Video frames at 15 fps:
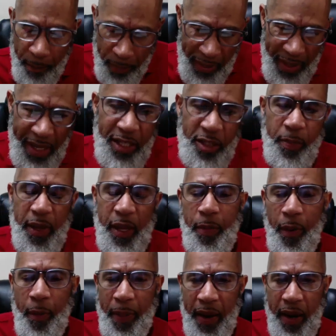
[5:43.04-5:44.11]
please be
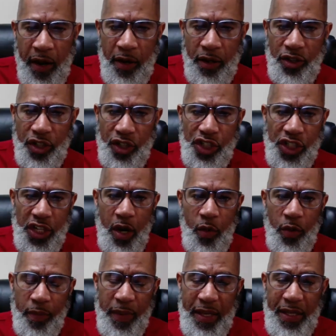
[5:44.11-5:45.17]
prepared to share
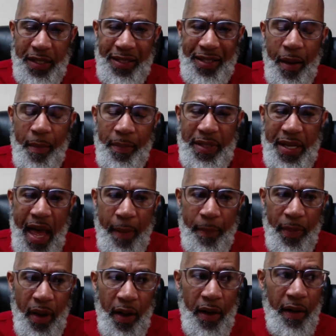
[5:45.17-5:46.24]
with me some
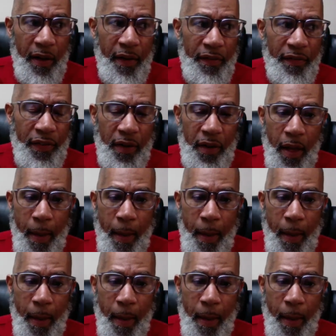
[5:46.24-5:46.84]
type of